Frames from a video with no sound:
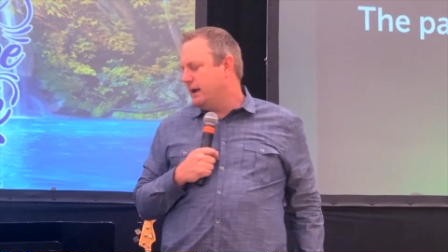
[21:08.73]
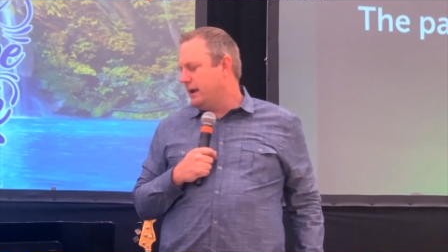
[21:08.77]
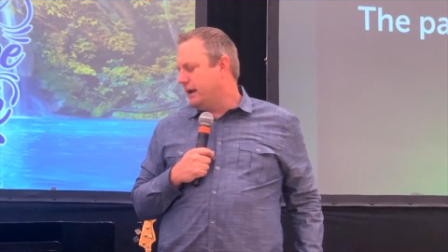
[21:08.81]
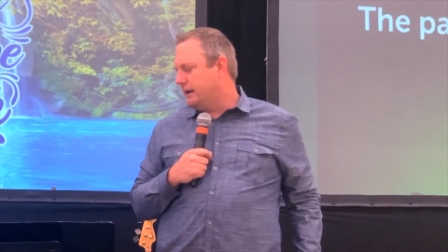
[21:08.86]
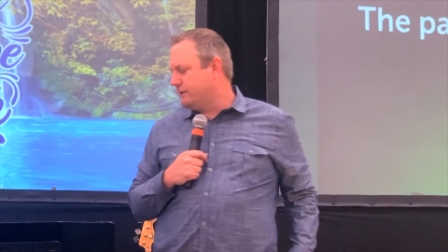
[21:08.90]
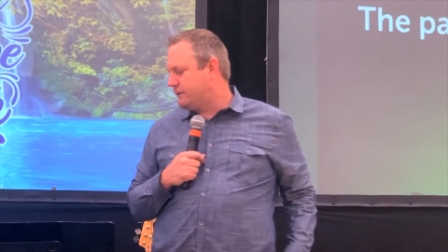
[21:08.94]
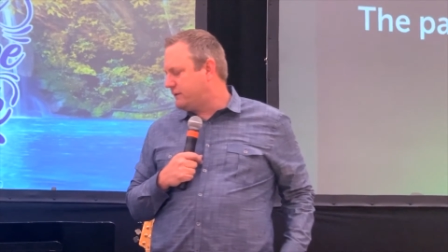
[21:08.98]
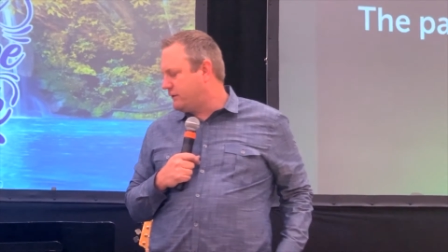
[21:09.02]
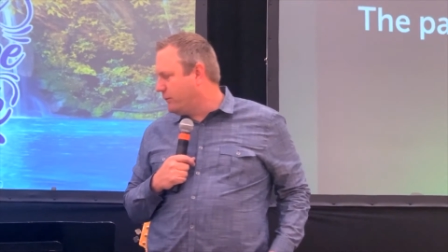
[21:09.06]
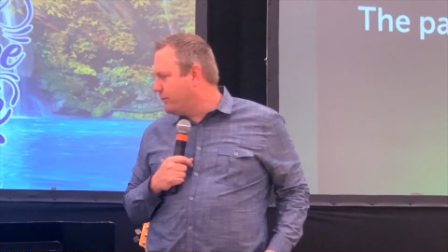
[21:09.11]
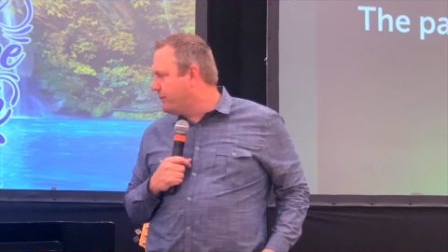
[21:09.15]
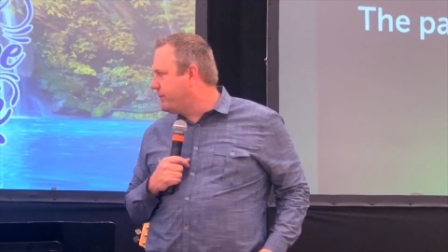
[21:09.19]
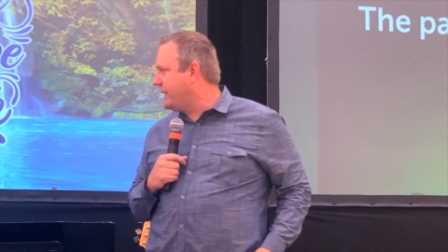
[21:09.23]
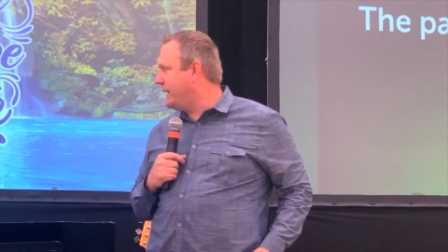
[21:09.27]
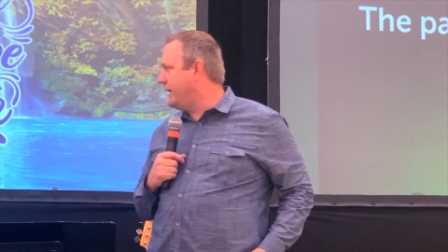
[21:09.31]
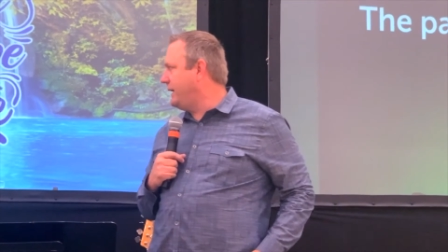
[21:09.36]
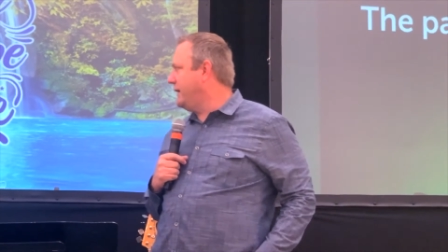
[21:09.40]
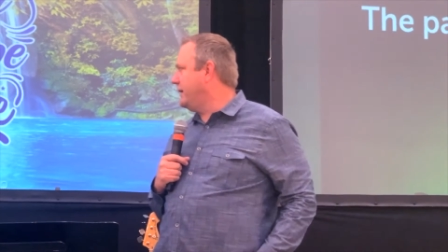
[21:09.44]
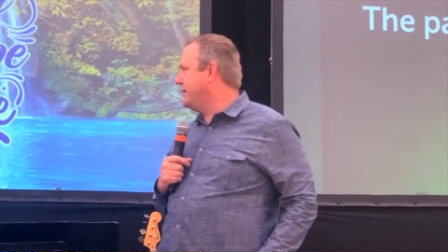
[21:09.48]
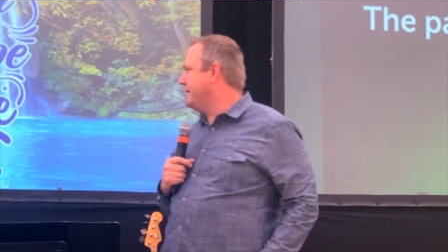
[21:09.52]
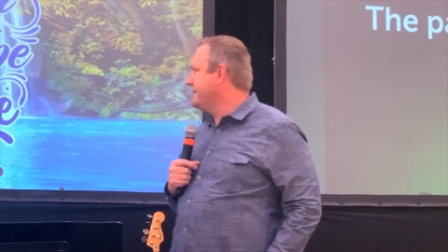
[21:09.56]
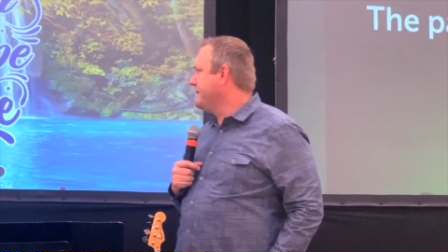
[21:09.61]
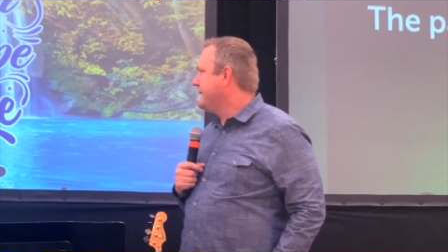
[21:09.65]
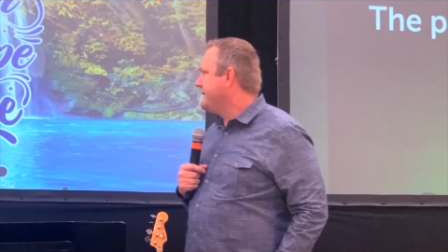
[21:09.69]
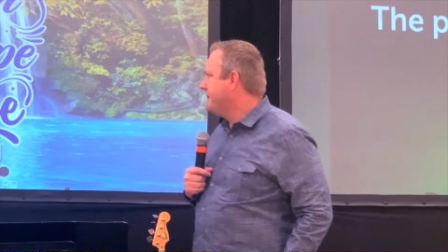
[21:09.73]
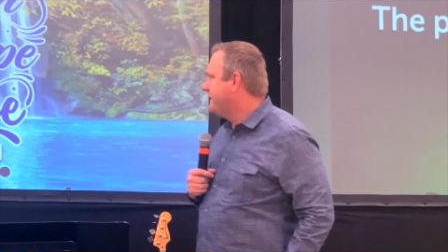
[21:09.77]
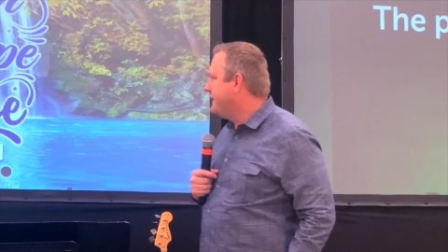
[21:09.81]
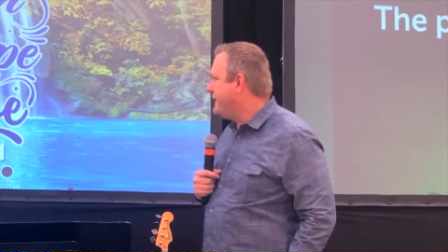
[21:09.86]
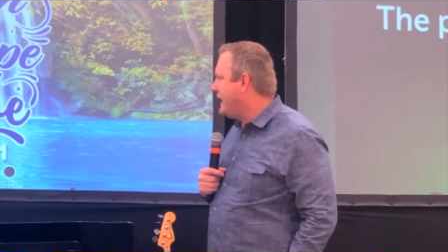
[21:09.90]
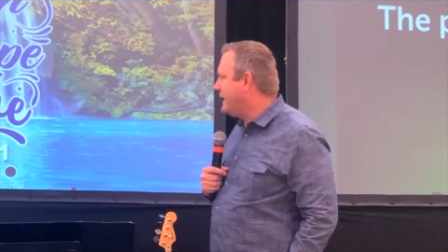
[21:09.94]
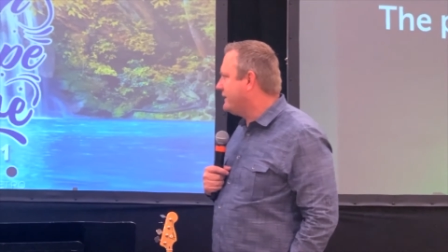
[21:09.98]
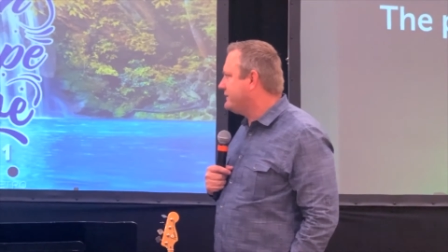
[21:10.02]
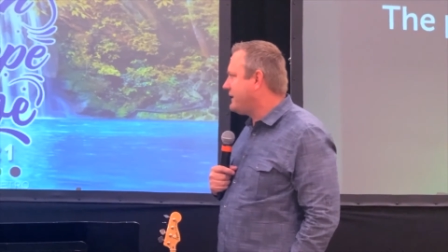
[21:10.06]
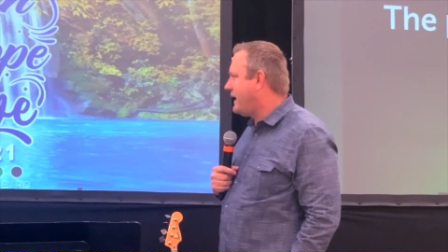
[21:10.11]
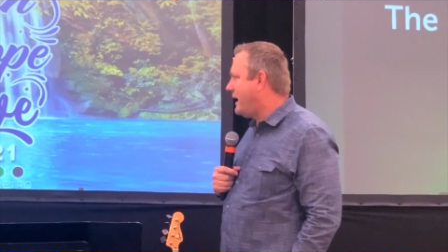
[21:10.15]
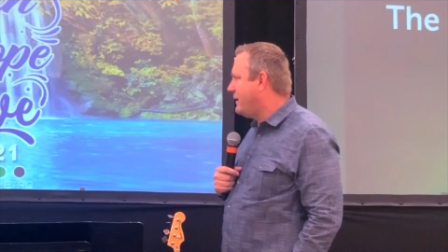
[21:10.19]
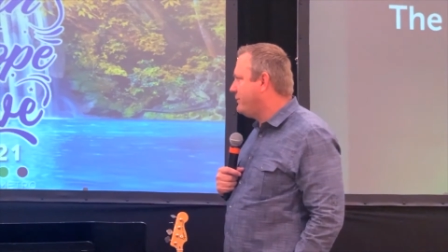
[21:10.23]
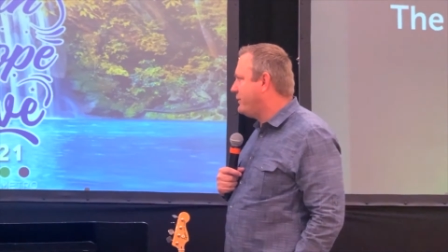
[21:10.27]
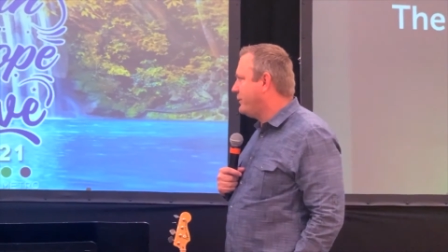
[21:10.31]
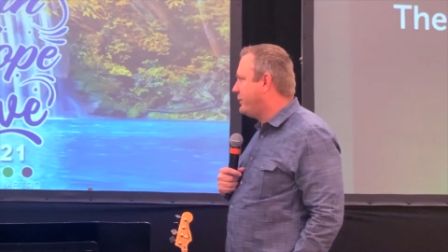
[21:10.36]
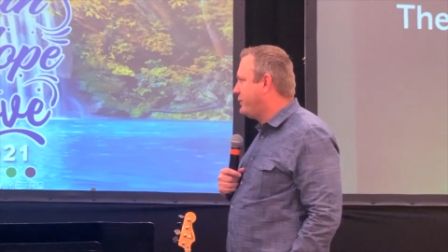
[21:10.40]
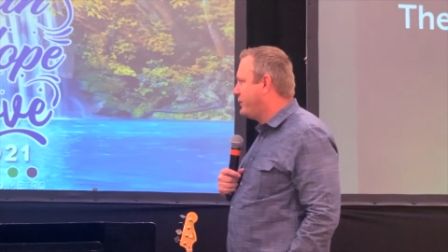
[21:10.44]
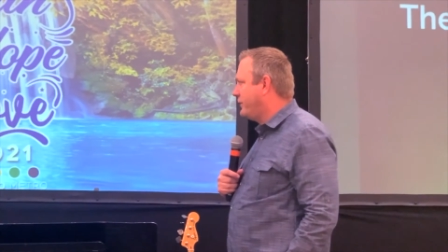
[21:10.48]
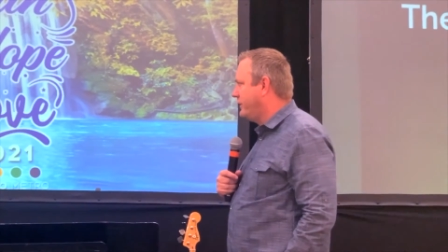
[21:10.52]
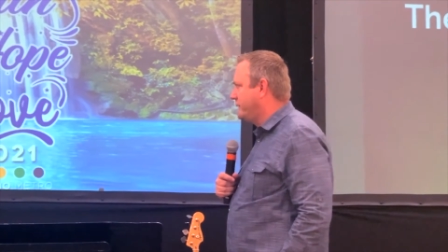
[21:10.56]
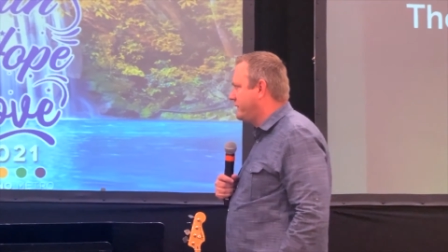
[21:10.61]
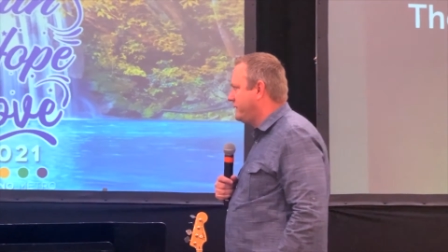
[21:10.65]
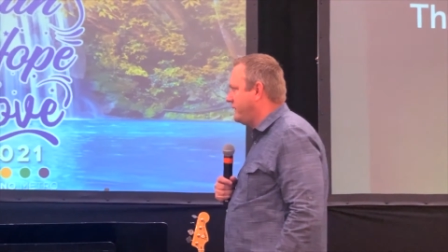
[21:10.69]
And so be that type
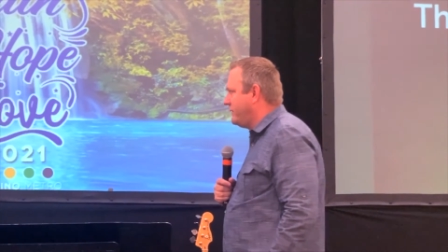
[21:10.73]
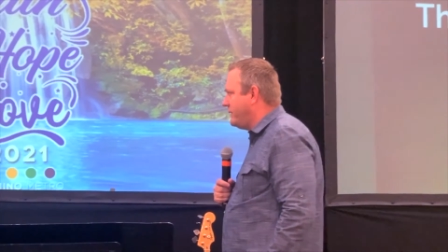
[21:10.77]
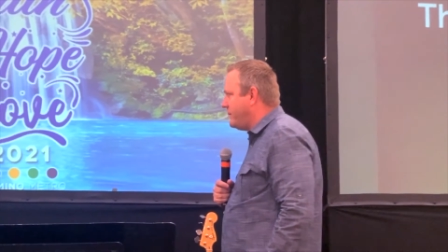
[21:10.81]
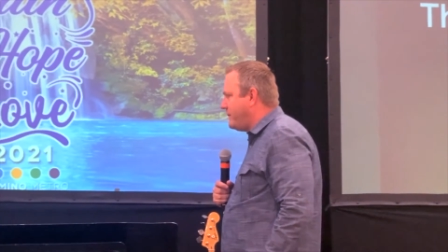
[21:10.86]
of person.